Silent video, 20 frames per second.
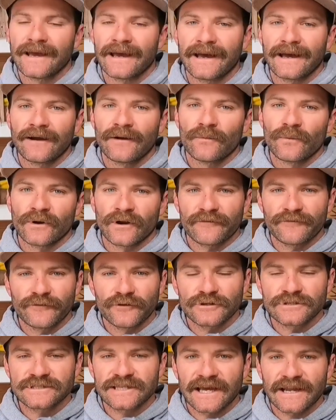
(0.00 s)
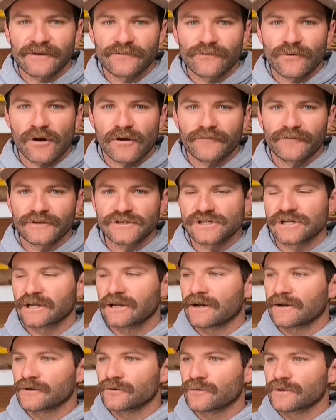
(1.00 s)
When I first started rock
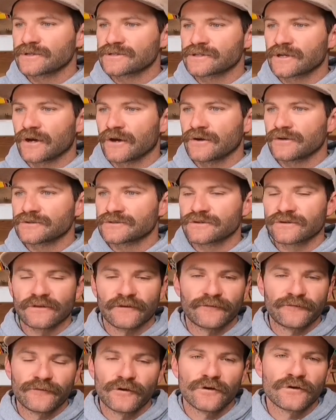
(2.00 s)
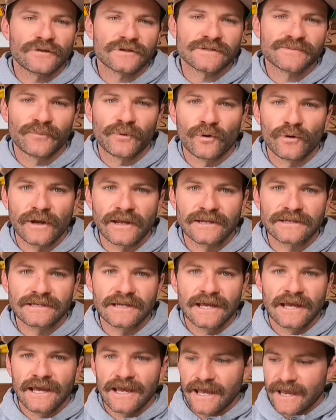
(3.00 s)
fishing, I'd always go to the furthest point
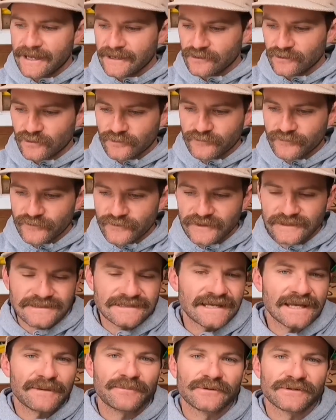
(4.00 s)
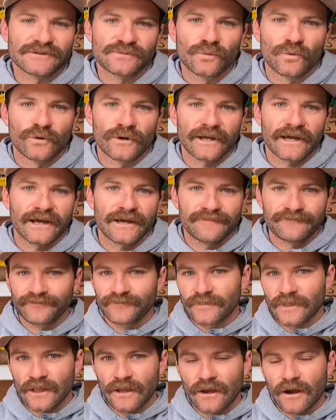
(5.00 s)
and look for the deepest water
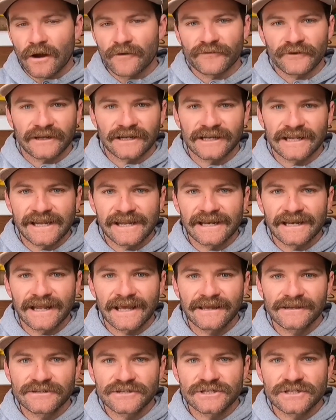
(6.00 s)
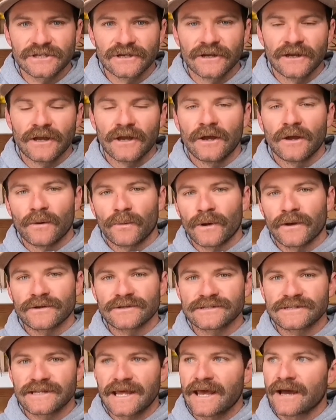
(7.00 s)
off a clean ledge.
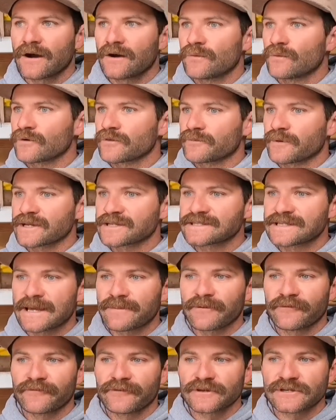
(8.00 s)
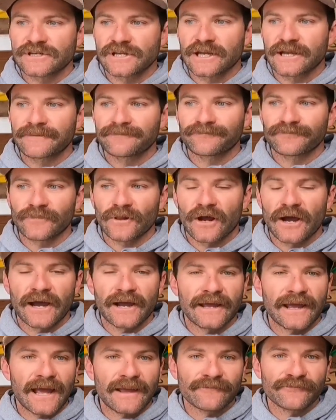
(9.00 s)
Whereas now with my snapper fishing,
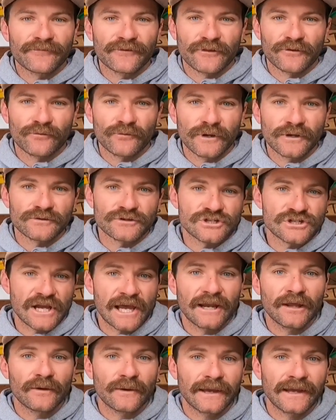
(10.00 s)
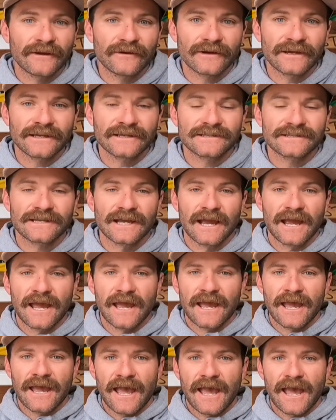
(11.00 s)
I aim for the real shallow areas
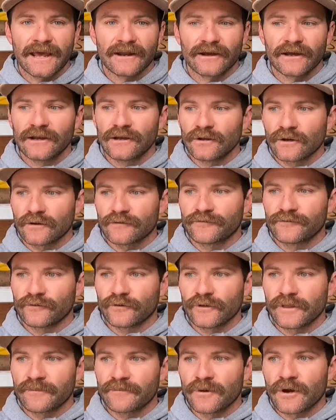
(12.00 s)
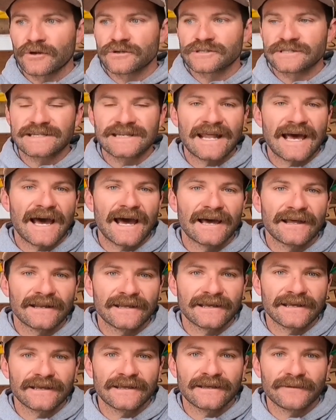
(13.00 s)
and I look for the most
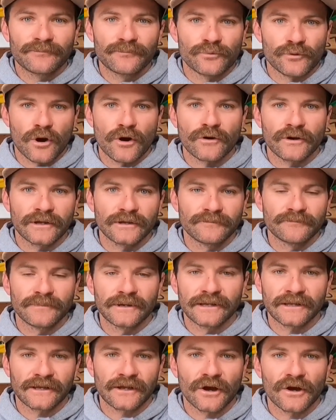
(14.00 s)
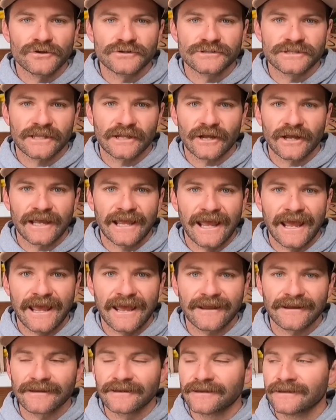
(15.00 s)
gnarly, broken bit of coast that I
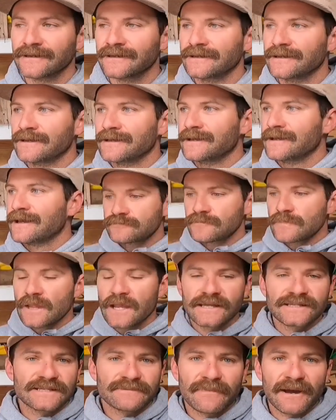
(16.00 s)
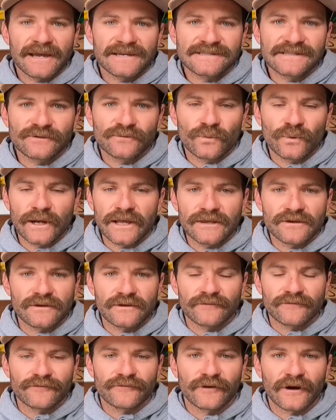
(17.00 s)
can. It's amazing where you
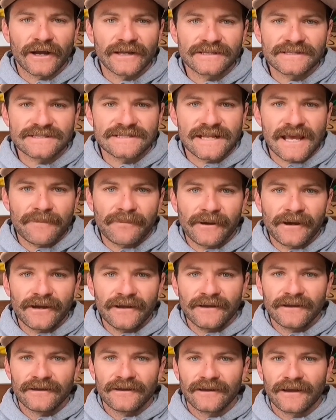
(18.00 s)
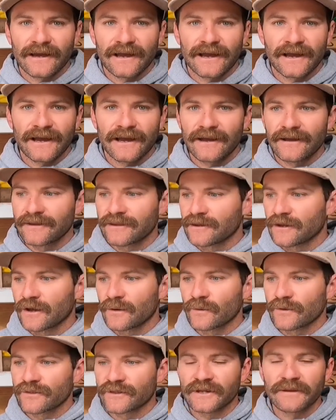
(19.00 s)
can find snapper.
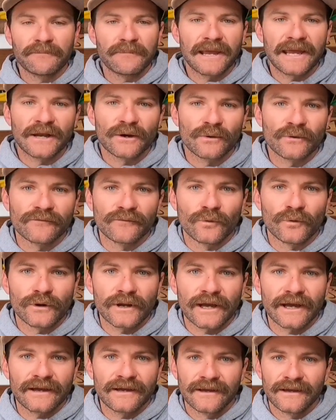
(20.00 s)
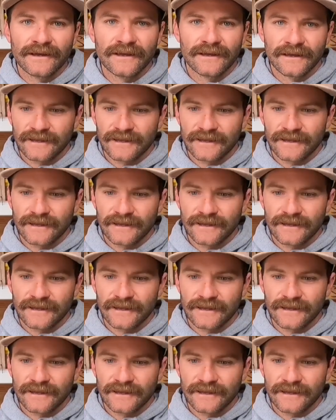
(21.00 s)
Within a meter of water